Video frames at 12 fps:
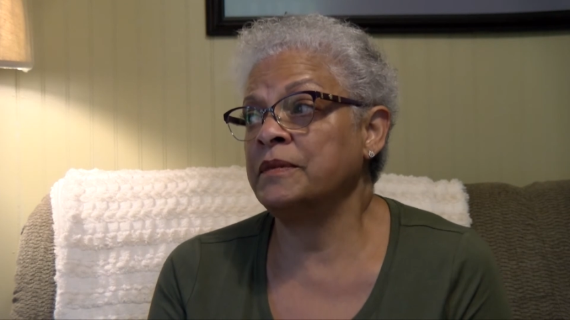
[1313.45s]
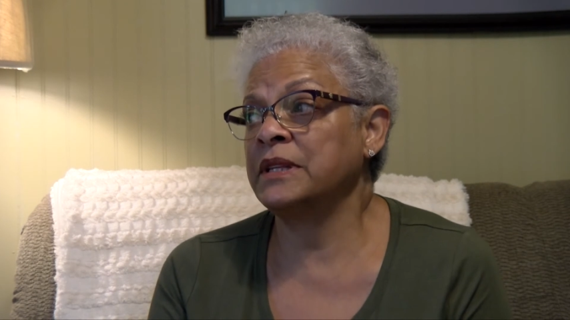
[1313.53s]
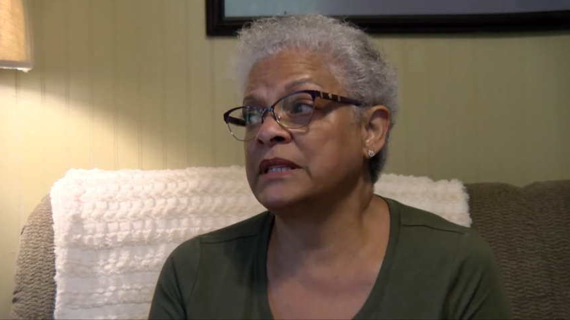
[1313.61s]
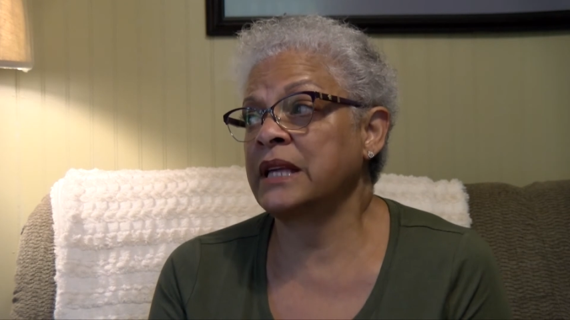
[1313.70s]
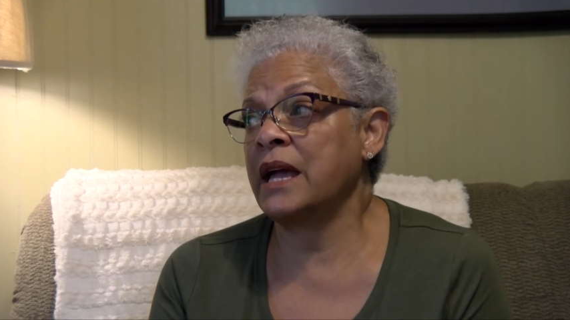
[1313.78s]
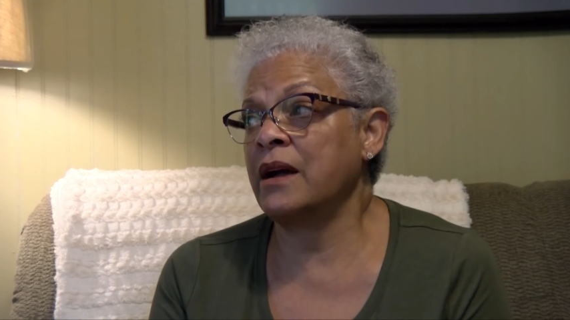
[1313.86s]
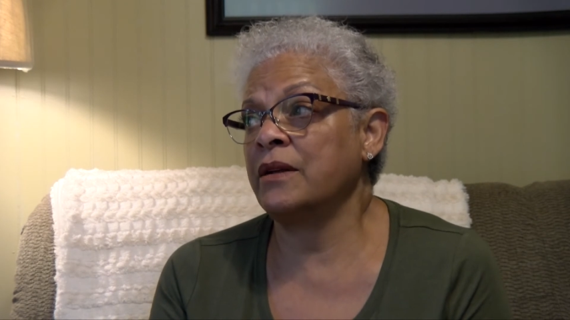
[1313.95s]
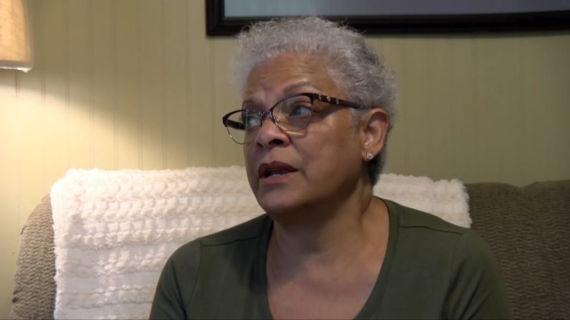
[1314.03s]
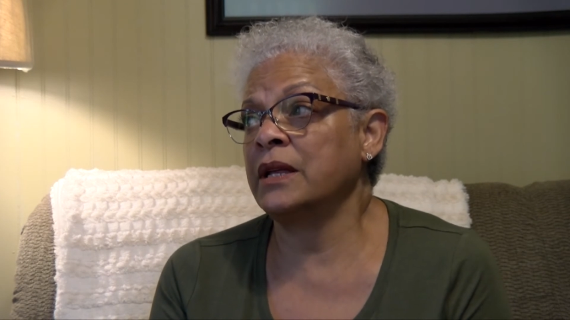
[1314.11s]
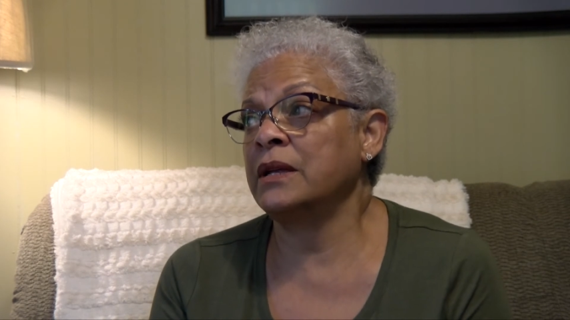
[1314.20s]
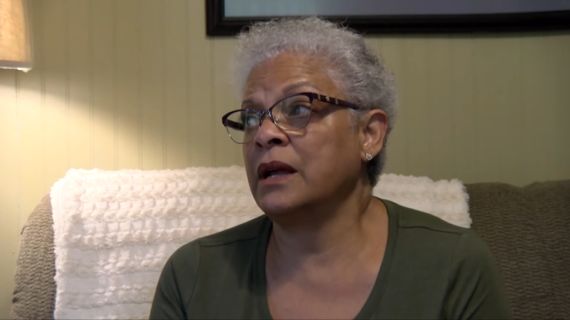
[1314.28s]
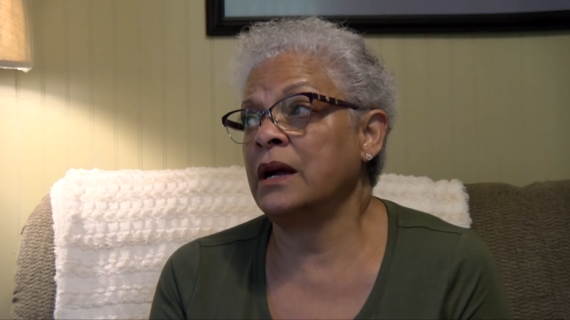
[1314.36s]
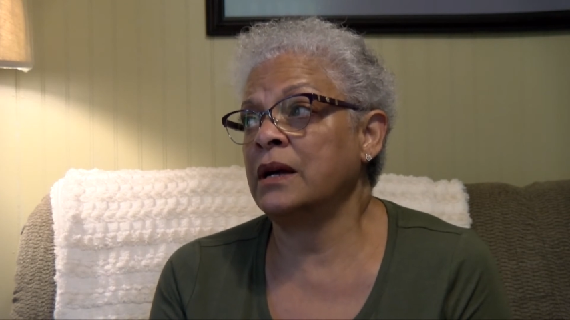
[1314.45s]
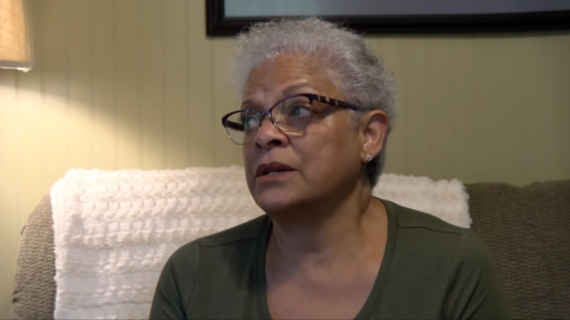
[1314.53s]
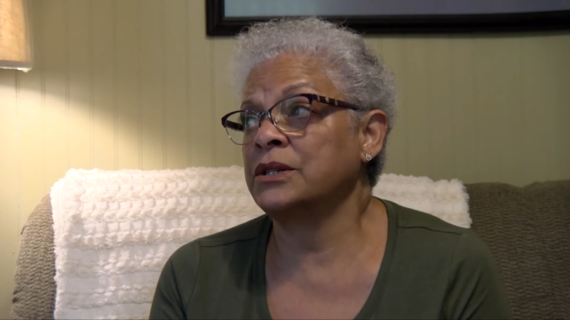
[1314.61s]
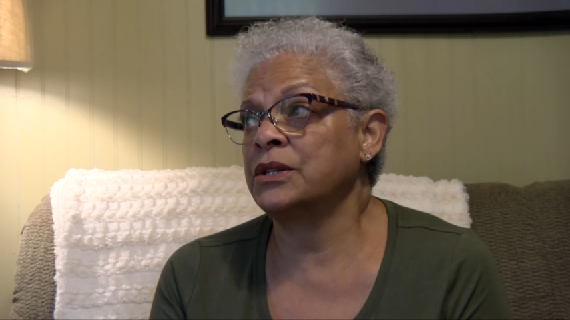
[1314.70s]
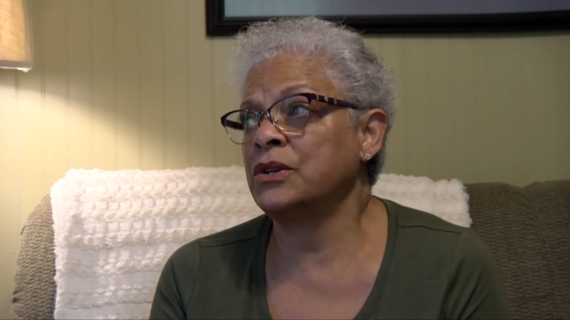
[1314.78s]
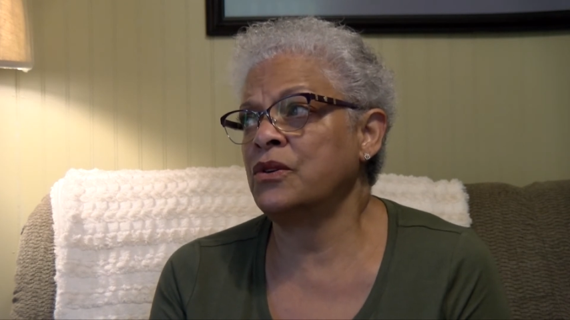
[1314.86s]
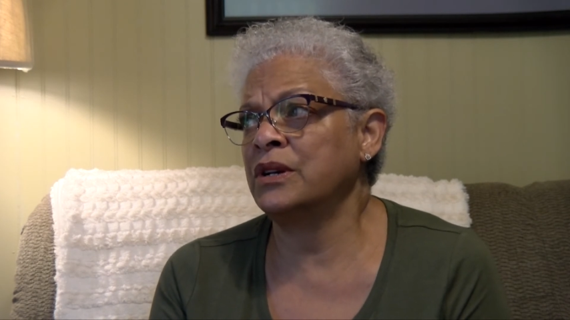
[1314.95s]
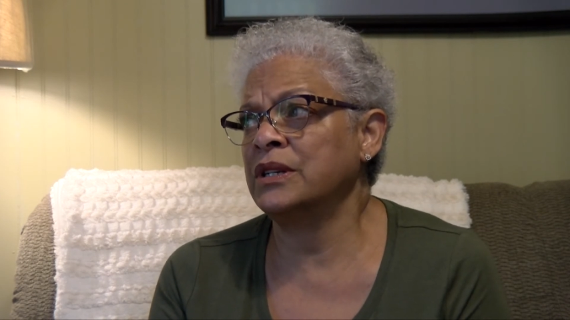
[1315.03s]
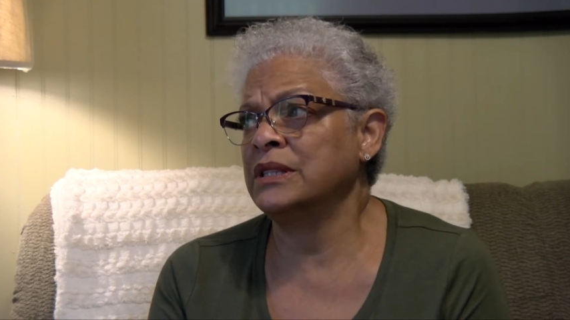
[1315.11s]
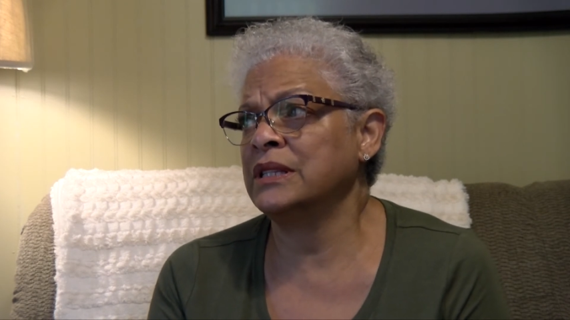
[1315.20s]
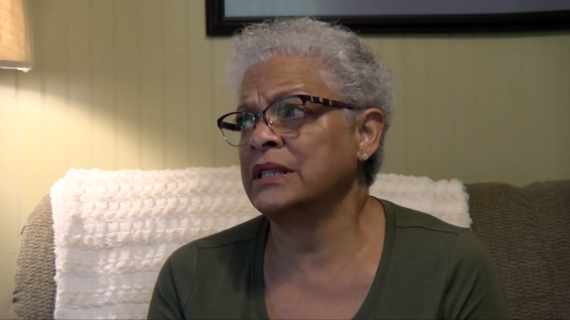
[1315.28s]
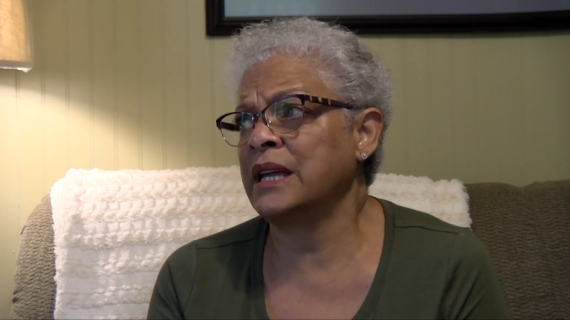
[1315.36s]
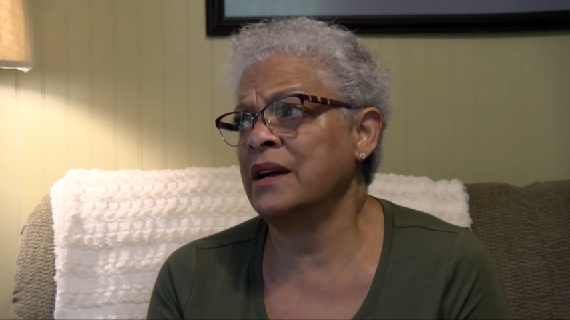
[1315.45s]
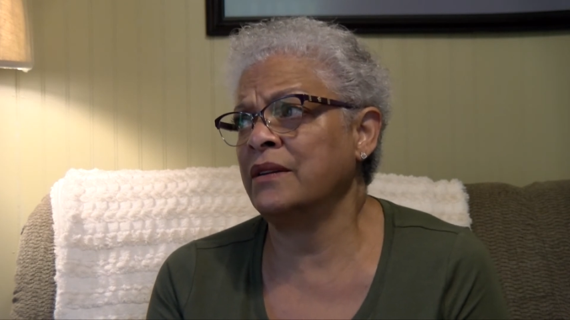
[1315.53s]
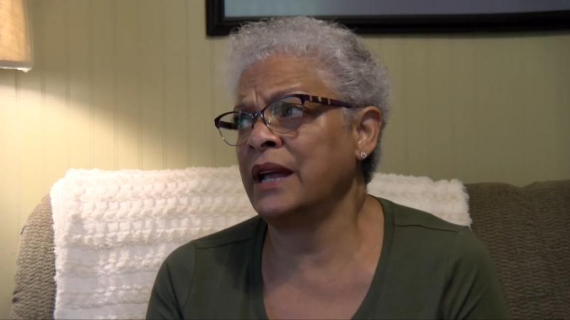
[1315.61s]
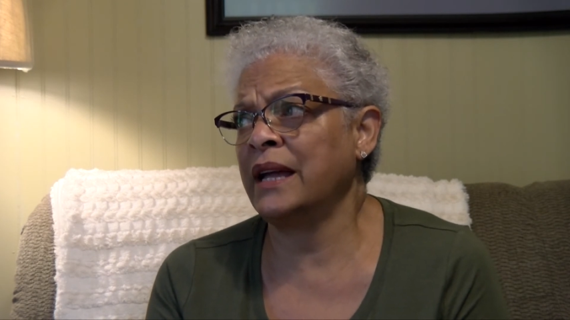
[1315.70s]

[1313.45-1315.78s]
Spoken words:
this county. She taught in this county.